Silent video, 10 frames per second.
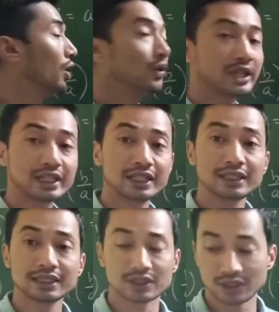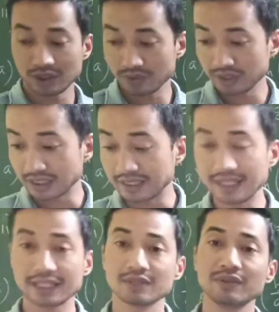Okay then, see you in the
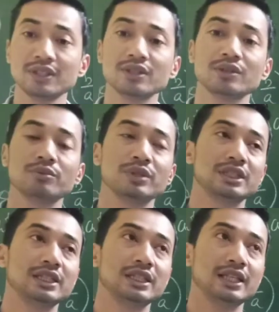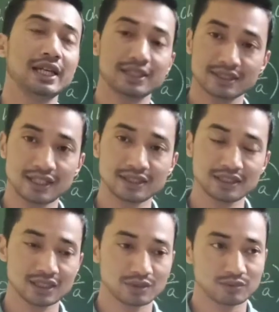next video with the
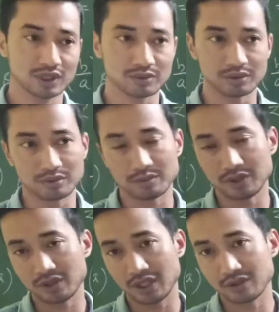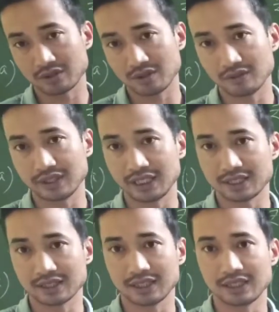exercises, where we will be trying to solve the
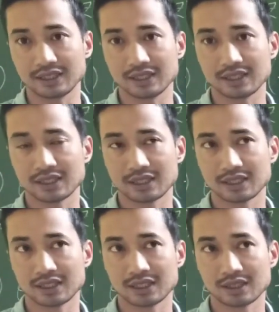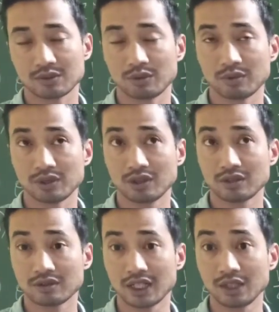exercises. We will
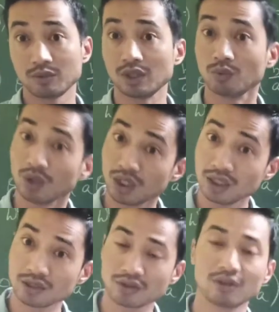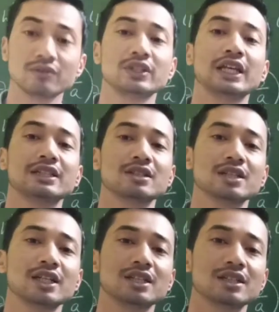not try, we will solve the
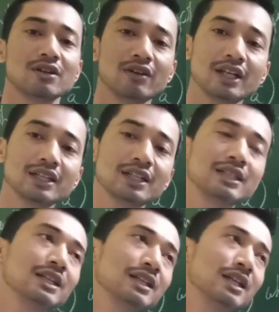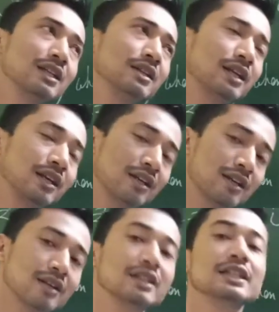exercise. Alright then, till then, take
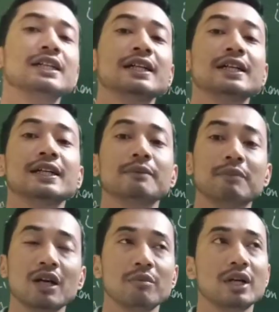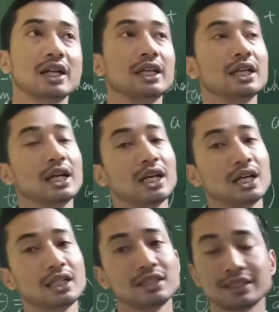care, bye bye,
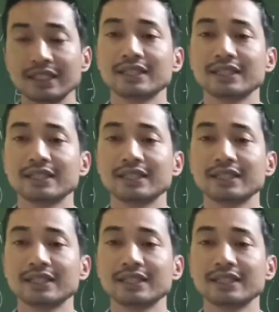and stay